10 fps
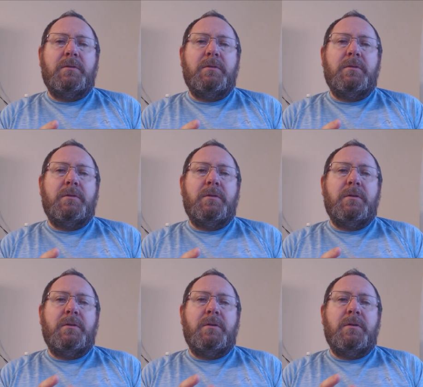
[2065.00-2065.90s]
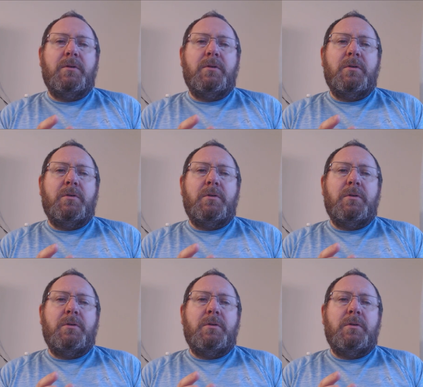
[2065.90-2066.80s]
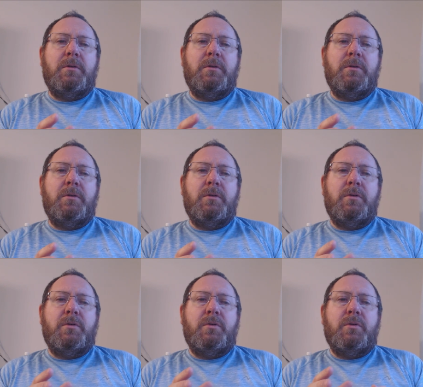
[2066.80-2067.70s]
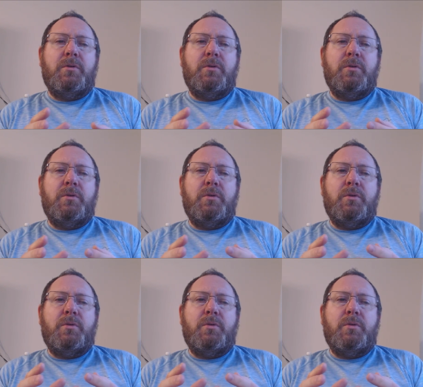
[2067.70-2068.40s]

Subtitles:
[no speech]